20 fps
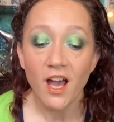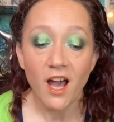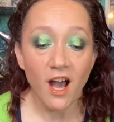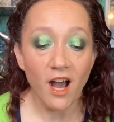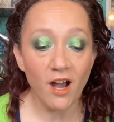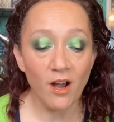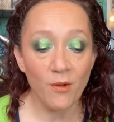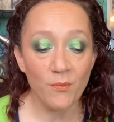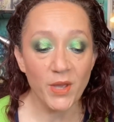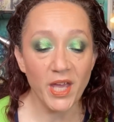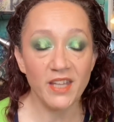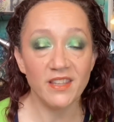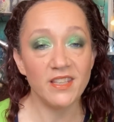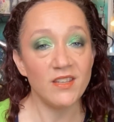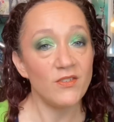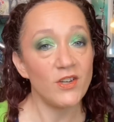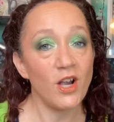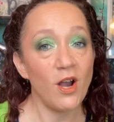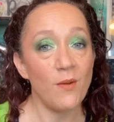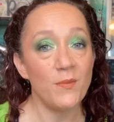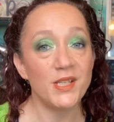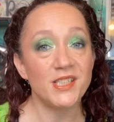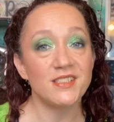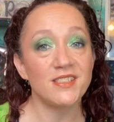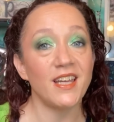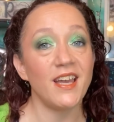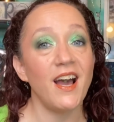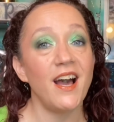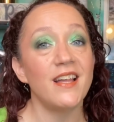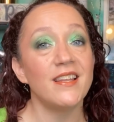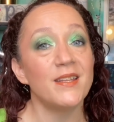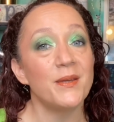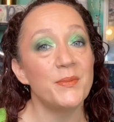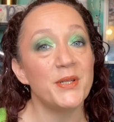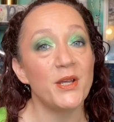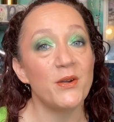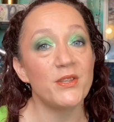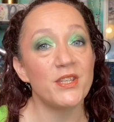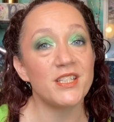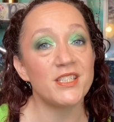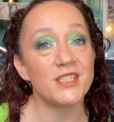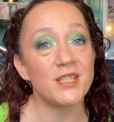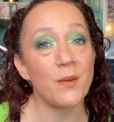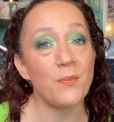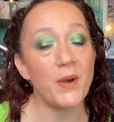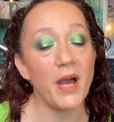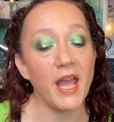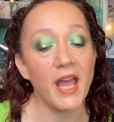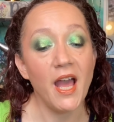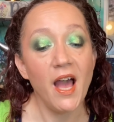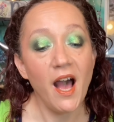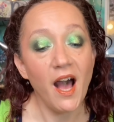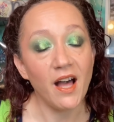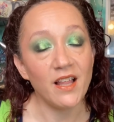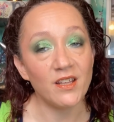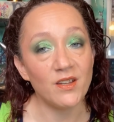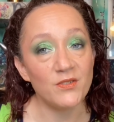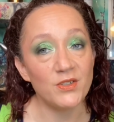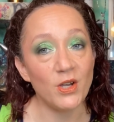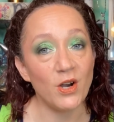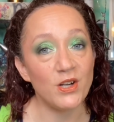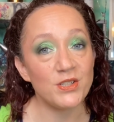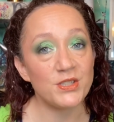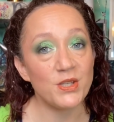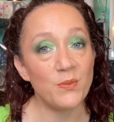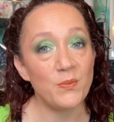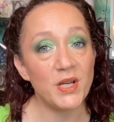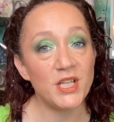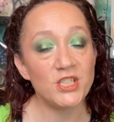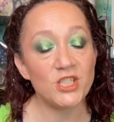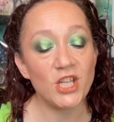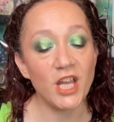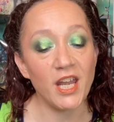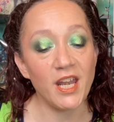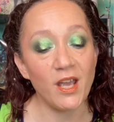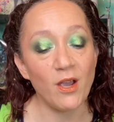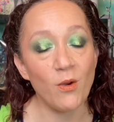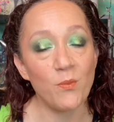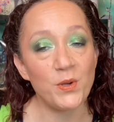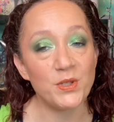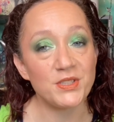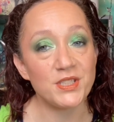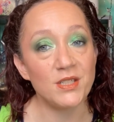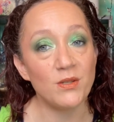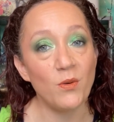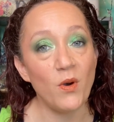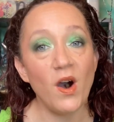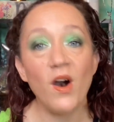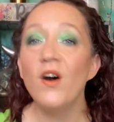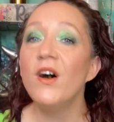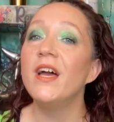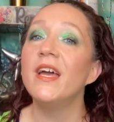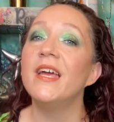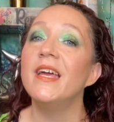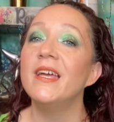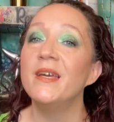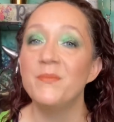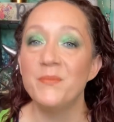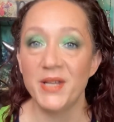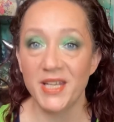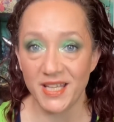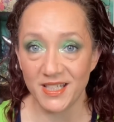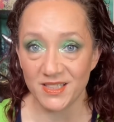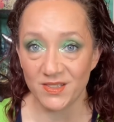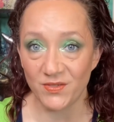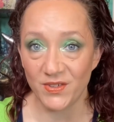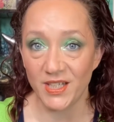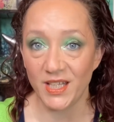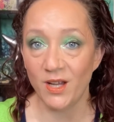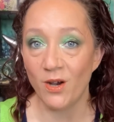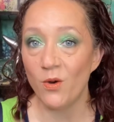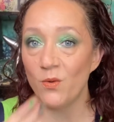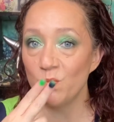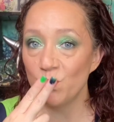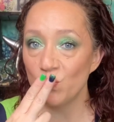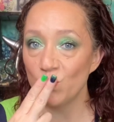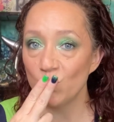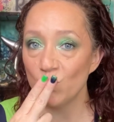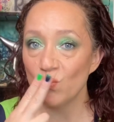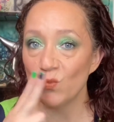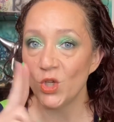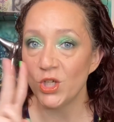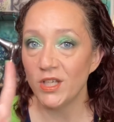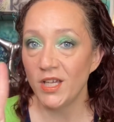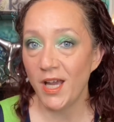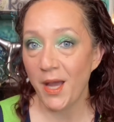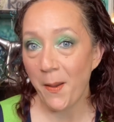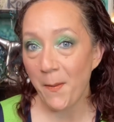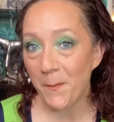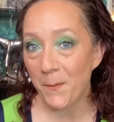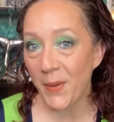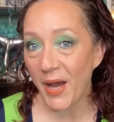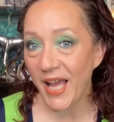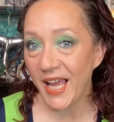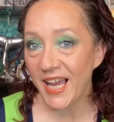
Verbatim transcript: Um, and leave a comment, say hi, let me know that you stopped by. I love you all so much, and I hope I'll see you all in my next video. Bye,